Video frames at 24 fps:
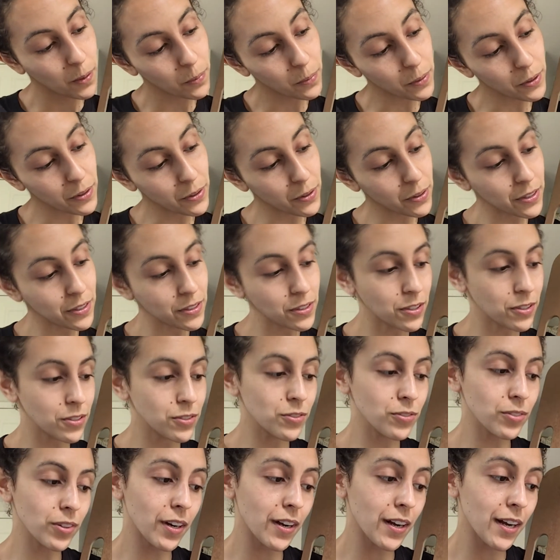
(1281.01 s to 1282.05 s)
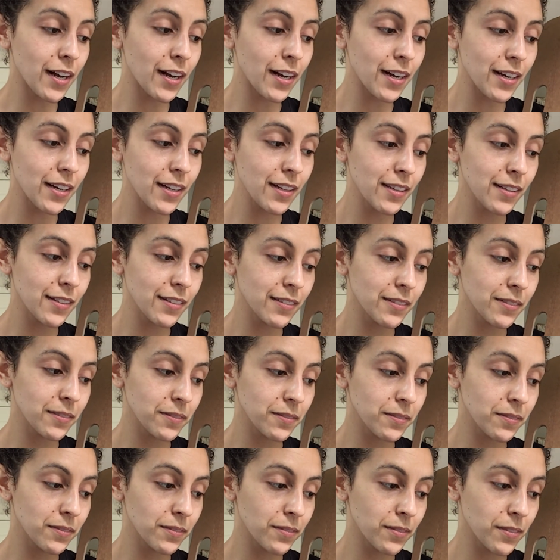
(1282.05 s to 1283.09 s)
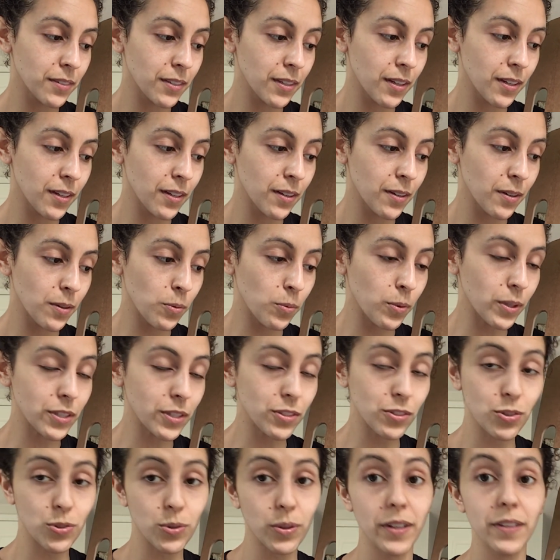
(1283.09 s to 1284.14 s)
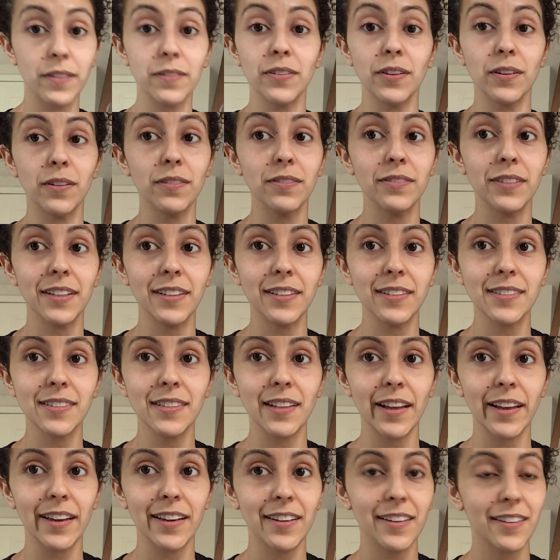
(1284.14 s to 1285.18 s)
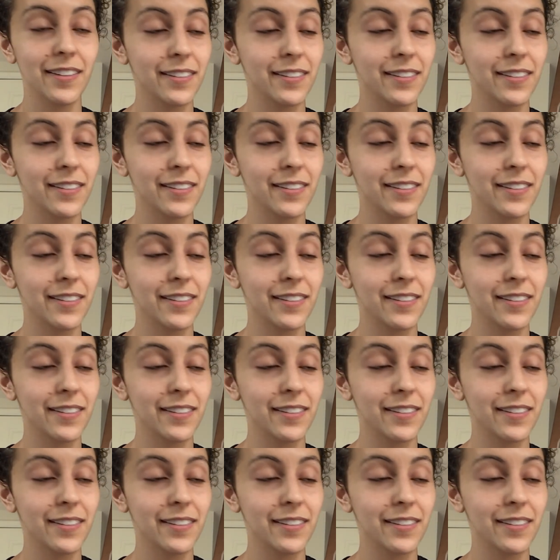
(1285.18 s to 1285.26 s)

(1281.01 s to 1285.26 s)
we're going to draw what joyful feels like.